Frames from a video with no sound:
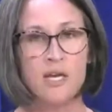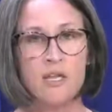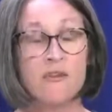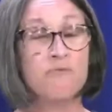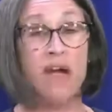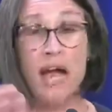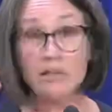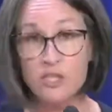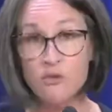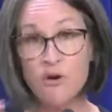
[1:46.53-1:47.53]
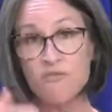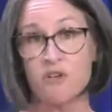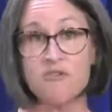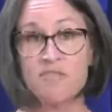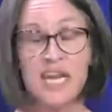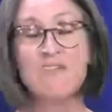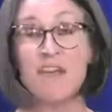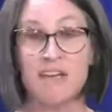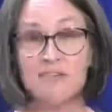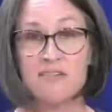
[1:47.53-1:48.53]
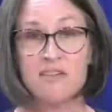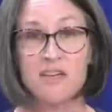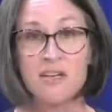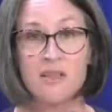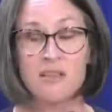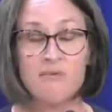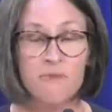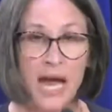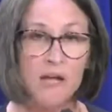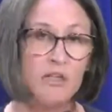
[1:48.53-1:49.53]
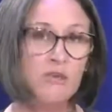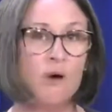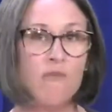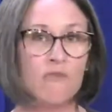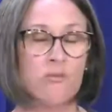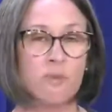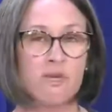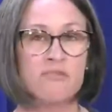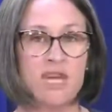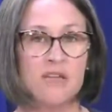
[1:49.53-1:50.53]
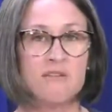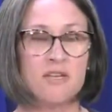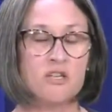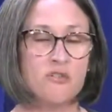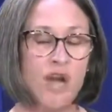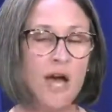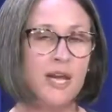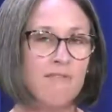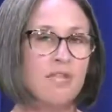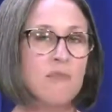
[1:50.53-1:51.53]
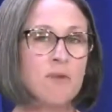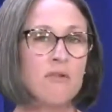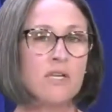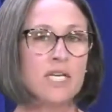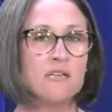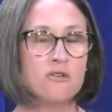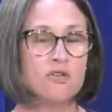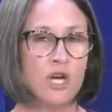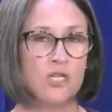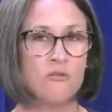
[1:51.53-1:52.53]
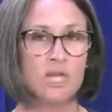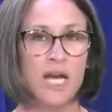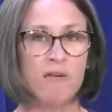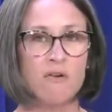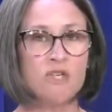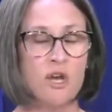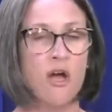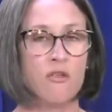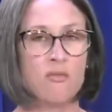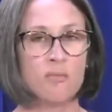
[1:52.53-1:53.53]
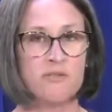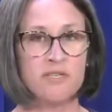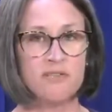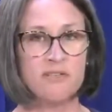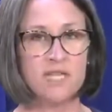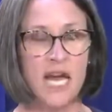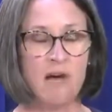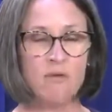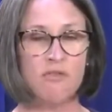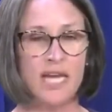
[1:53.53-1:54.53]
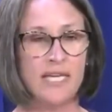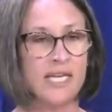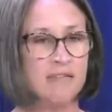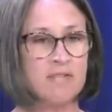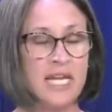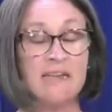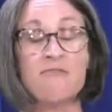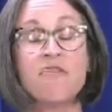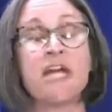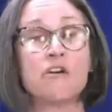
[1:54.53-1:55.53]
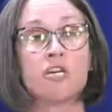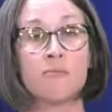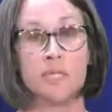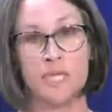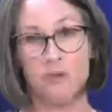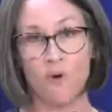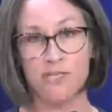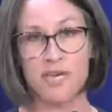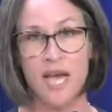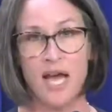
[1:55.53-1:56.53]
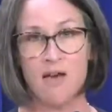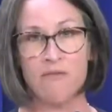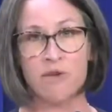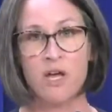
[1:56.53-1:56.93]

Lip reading: the value of your savings, the value of your business. They should not have the ability to shut you down and shut other businesses down. That is invariably going to have